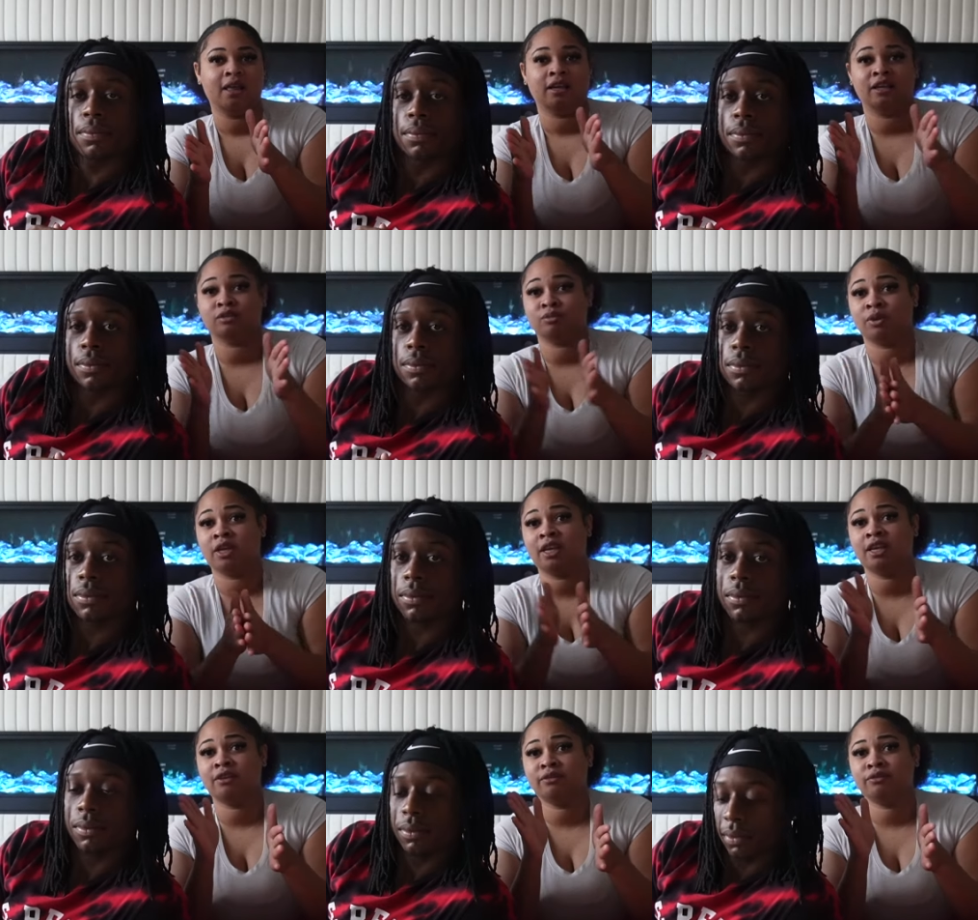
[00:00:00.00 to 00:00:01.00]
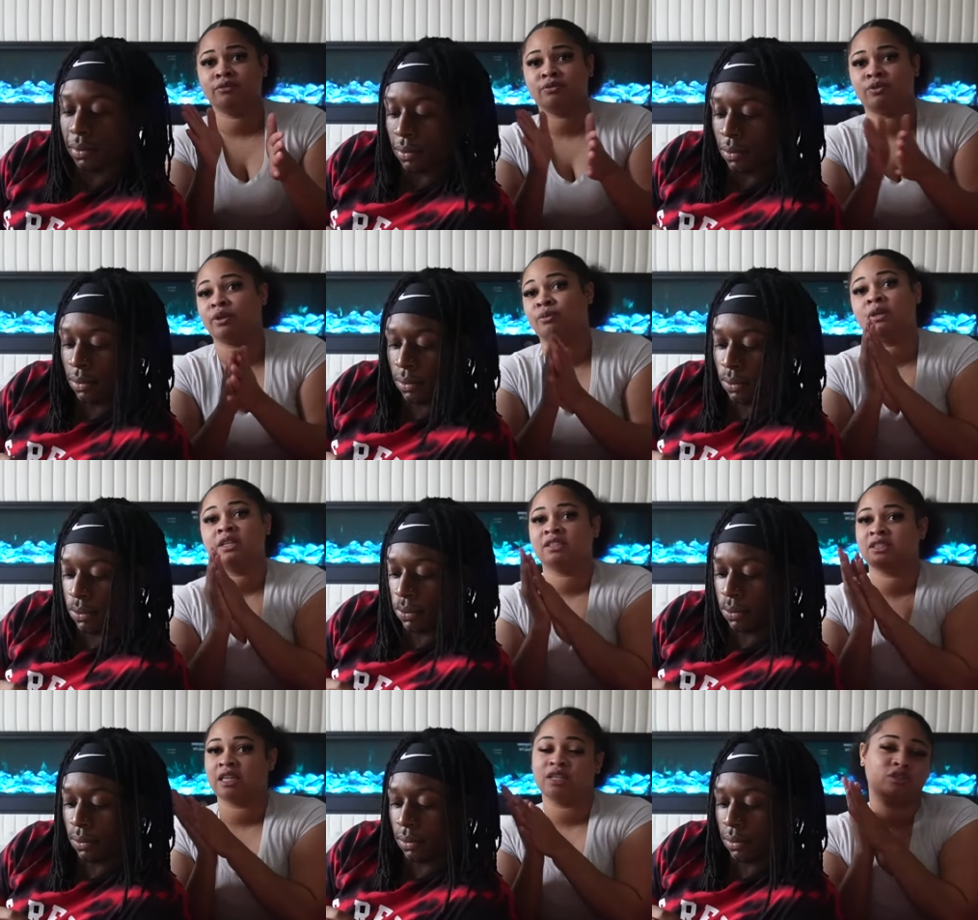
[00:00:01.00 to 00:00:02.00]
Speaker 1: Because we we could
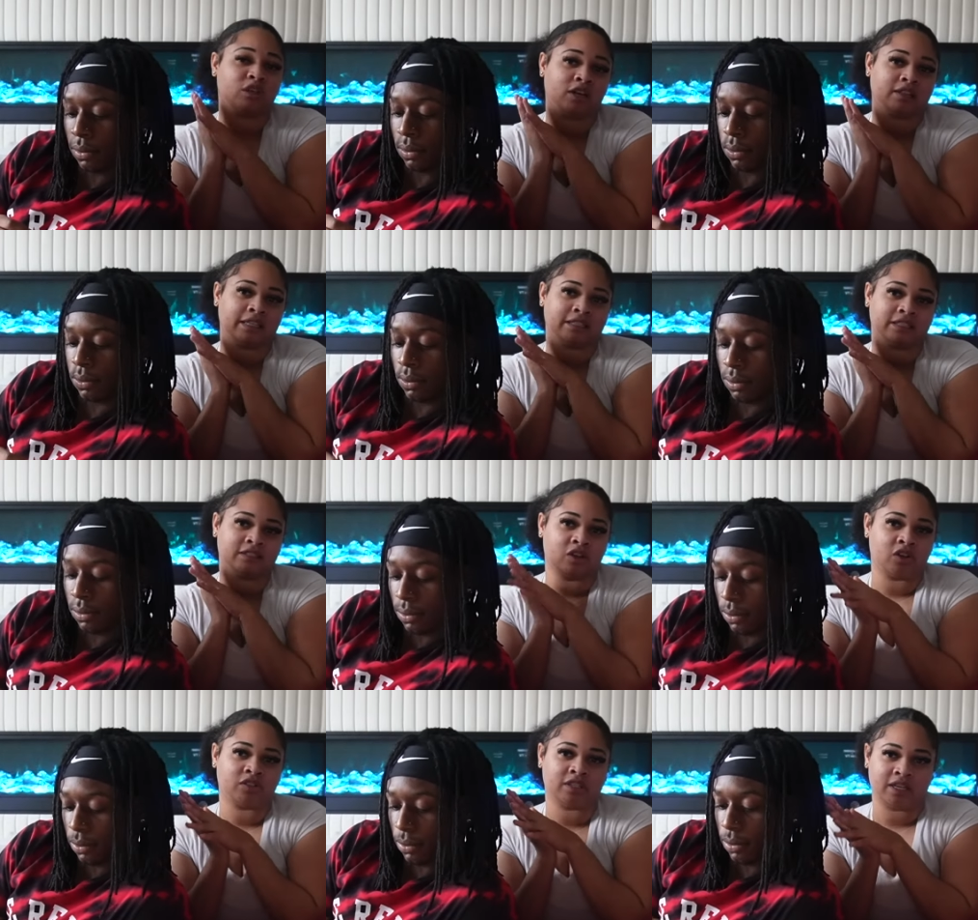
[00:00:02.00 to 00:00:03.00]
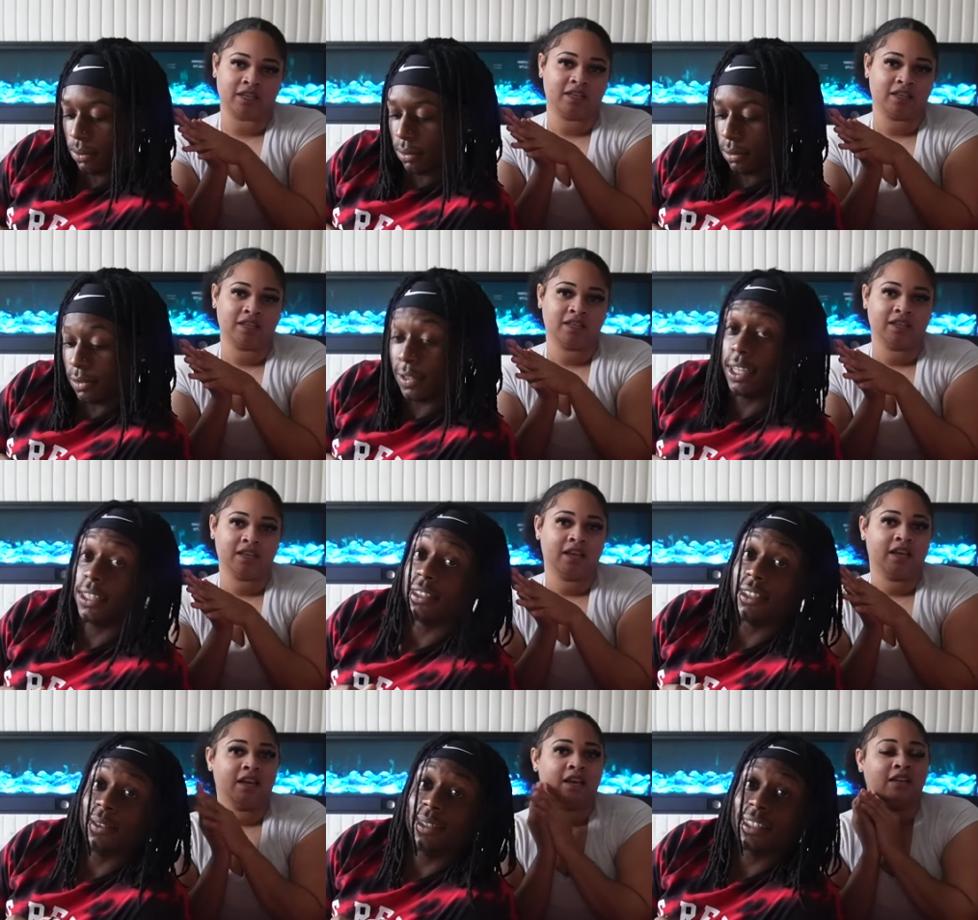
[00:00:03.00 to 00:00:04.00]
sit and talk like this all day.
Speaker 2: Facts,
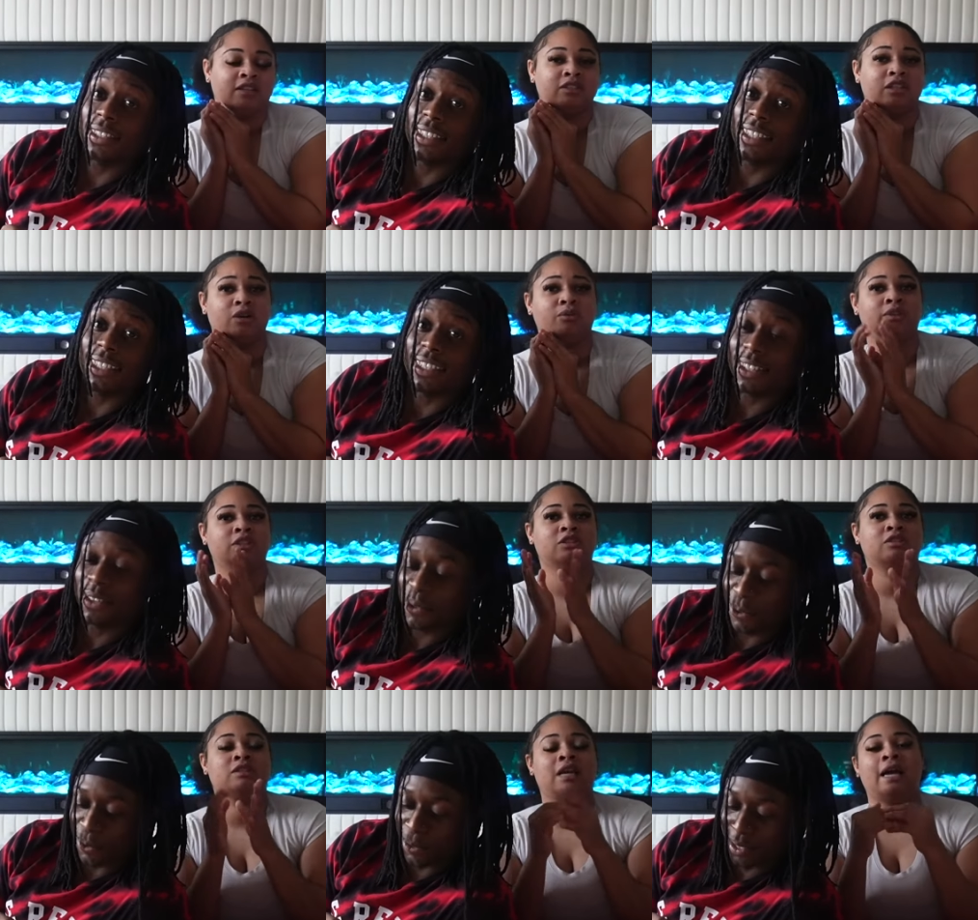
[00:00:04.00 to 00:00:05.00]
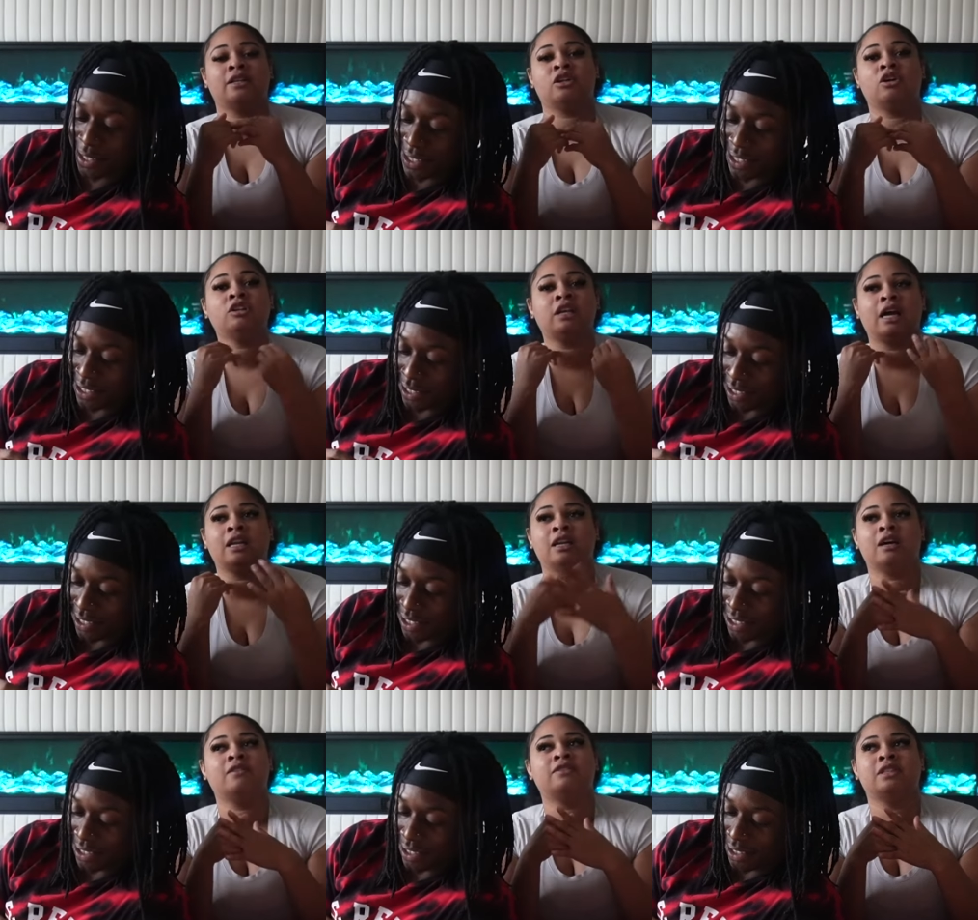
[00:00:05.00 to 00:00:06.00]
y'all. We
Speaker 1: can see. So we just, I know y'all
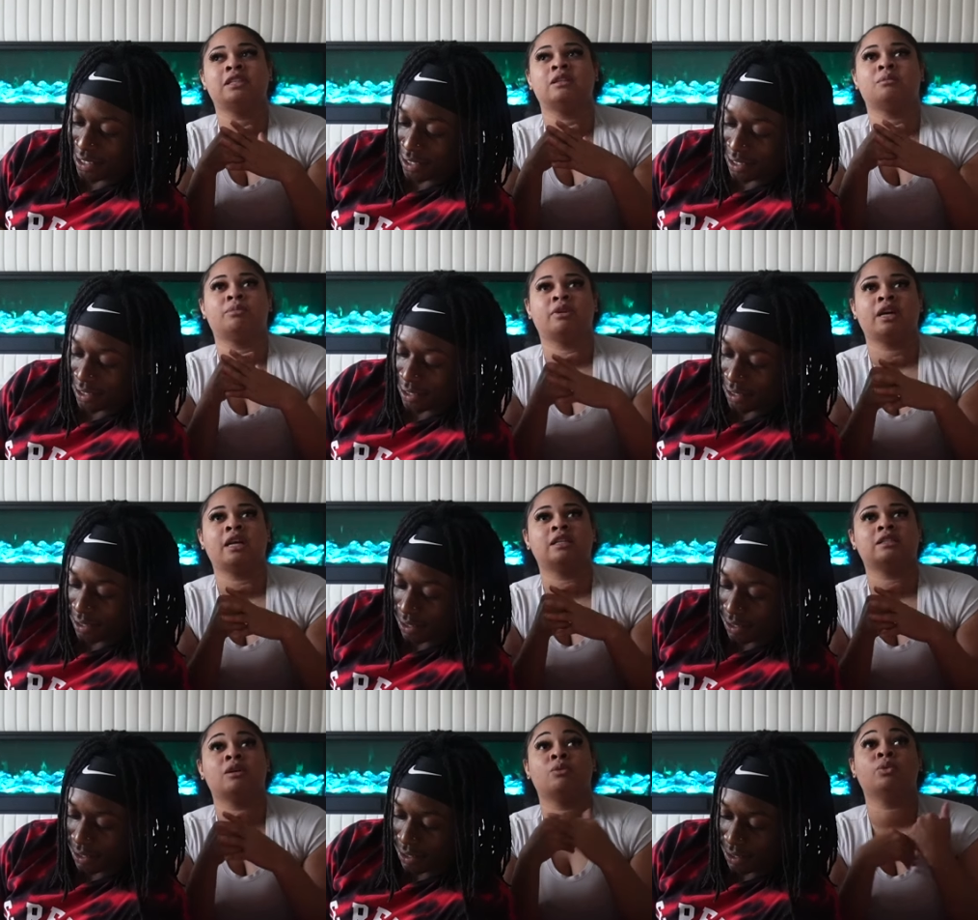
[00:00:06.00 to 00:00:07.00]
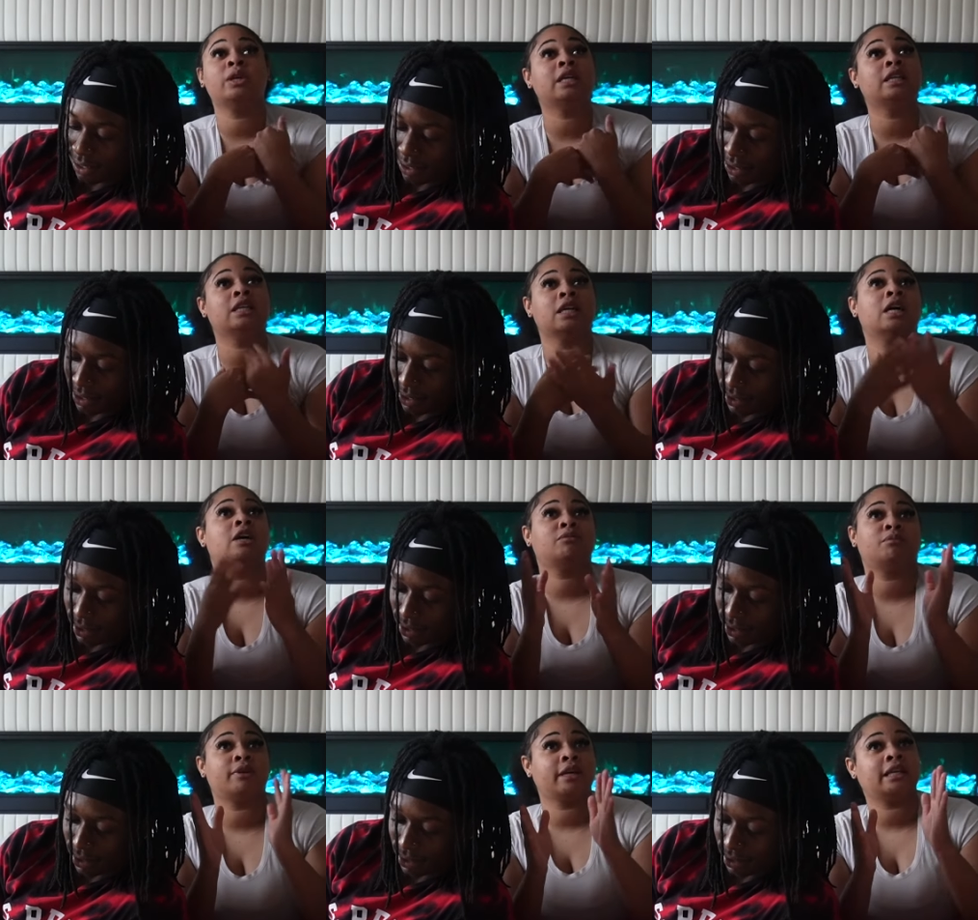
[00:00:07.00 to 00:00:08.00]
love seeing the pranks, and we
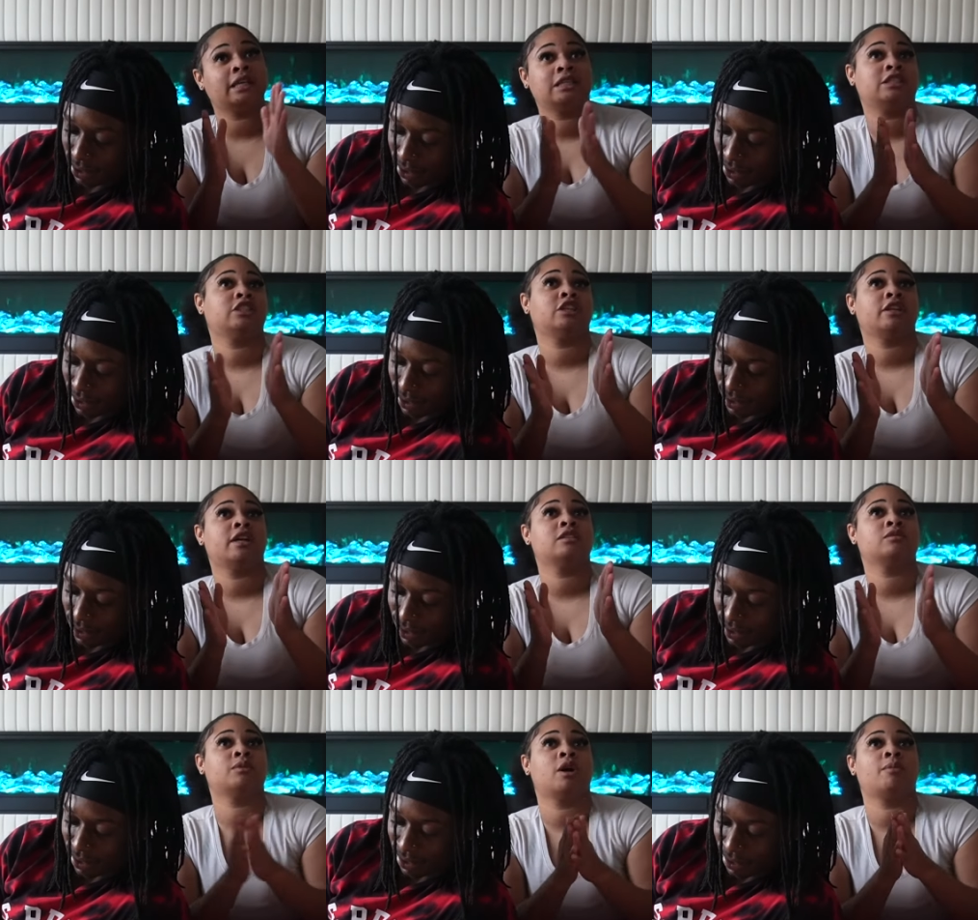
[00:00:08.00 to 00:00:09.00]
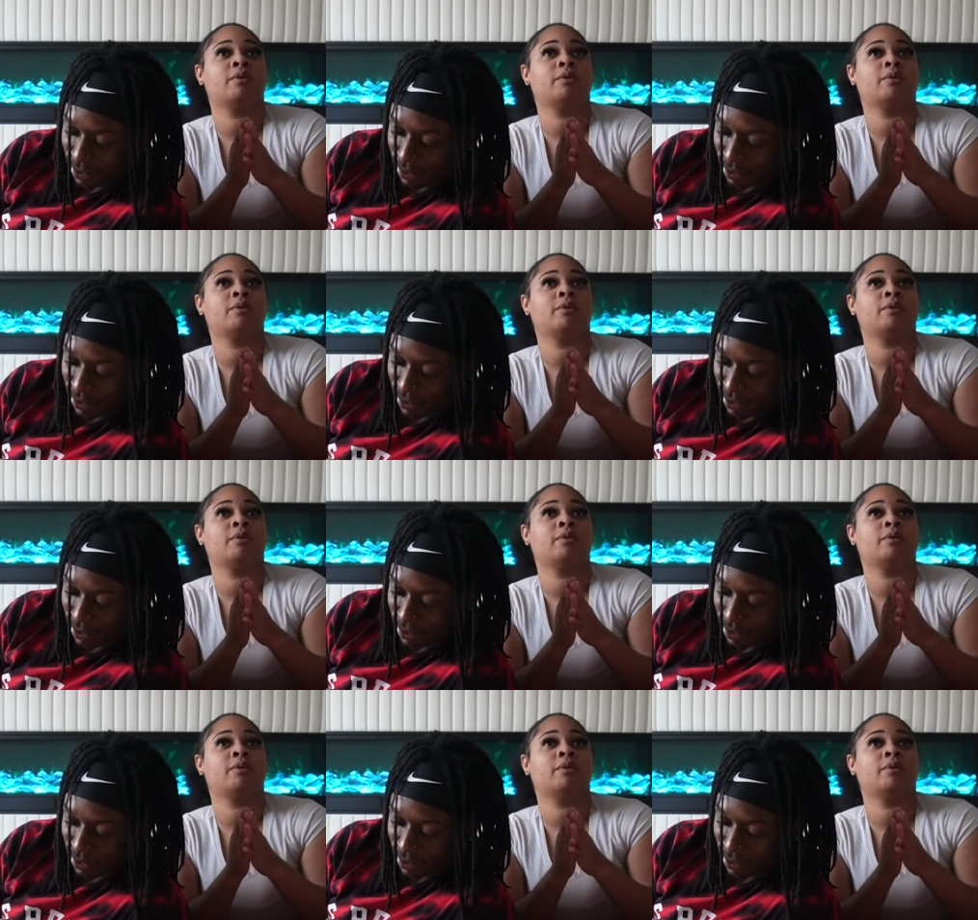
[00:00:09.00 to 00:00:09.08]
love pranking each other as well.